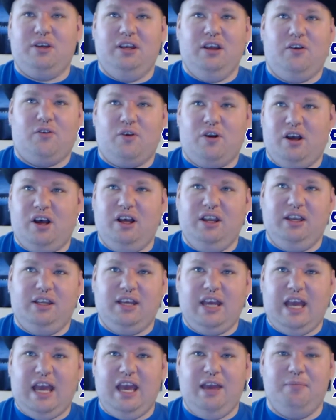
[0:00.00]
Or on
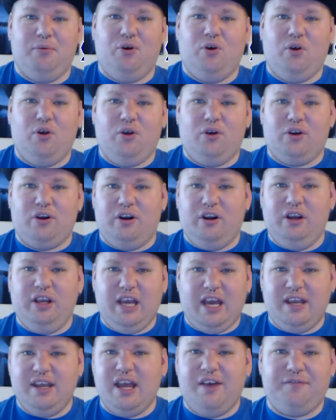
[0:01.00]
cable or
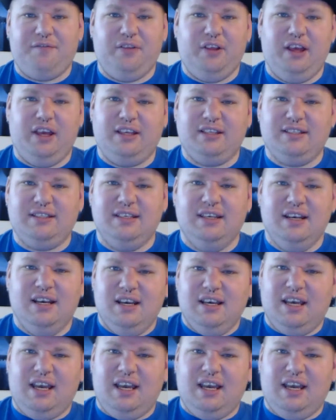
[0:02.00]
Netflix.